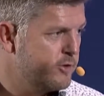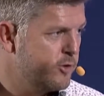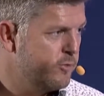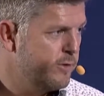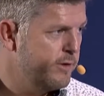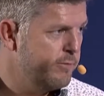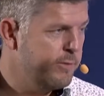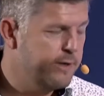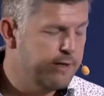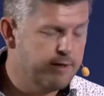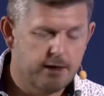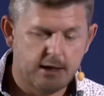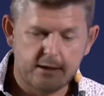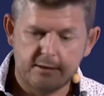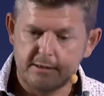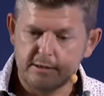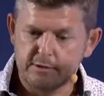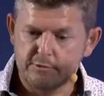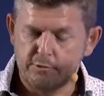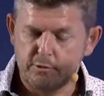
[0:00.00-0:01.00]
So we've been
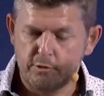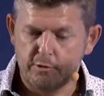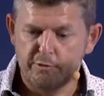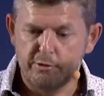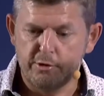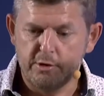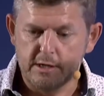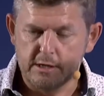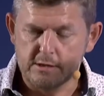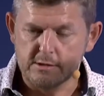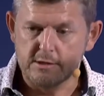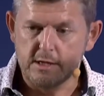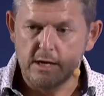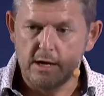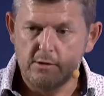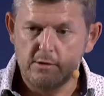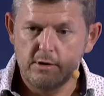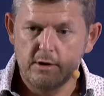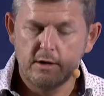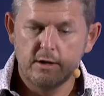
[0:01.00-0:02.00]
at this for a few years
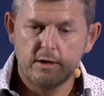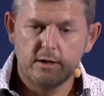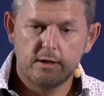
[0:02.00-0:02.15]
now.